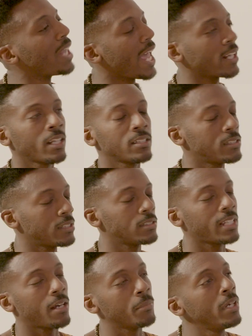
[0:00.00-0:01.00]
Black.
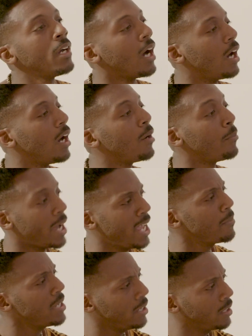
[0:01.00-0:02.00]
Stop. Okay.
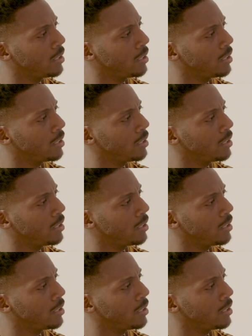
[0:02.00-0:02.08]
Miami?